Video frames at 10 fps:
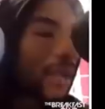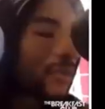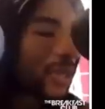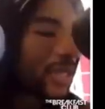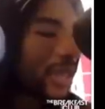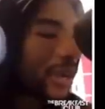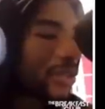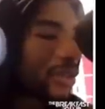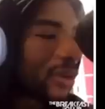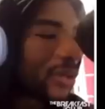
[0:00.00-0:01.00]
that comes with the
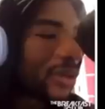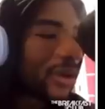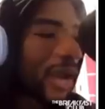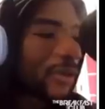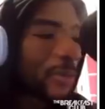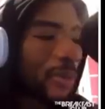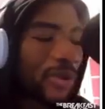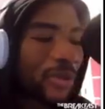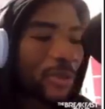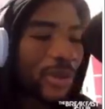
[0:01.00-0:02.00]
territory. When you're an
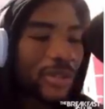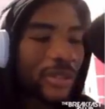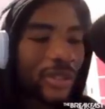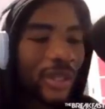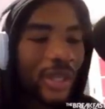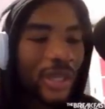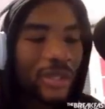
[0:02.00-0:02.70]
outspoken person,